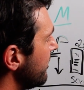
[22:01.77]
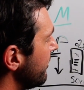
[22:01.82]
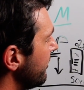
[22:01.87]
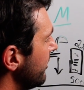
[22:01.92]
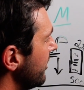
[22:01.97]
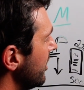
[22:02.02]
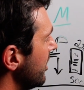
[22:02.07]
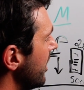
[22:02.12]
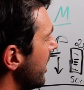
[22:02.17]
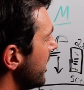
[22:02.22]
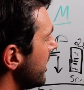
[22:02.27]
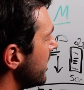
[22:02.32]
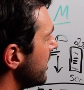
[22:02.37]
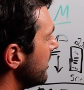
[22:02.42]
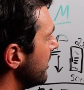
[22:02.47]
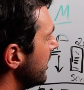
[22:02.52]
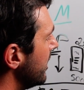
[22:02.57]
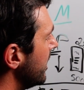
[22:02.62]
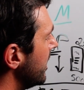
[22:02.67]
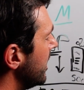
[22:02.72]

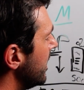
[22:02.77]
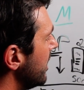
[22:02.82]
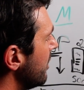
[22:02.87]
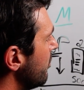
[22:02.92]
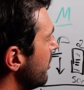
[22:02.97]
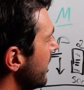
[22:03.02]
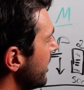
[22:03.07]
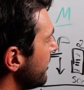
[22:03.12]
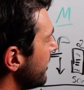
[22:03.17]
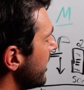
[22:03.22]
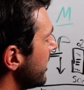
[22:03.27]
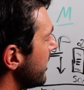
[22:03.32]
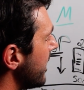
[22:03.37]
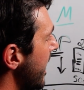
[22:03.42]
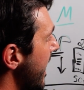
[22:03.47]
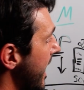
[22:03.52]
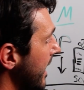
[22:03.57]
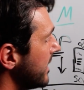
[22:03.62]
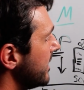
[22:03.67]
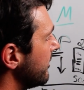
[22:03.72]
flooded with like
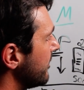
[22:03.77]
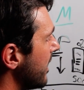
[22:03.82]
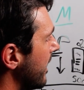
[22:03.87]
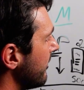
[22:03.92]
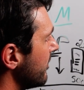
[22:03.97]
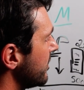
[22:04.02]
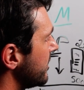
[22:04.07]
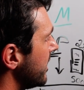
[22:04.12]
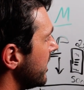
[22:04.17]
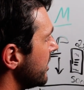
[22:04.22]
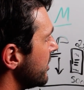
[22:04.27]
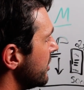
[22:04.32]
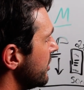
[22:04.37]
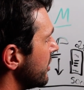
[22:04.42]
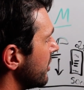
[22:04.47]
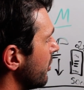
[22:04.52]
active conversations.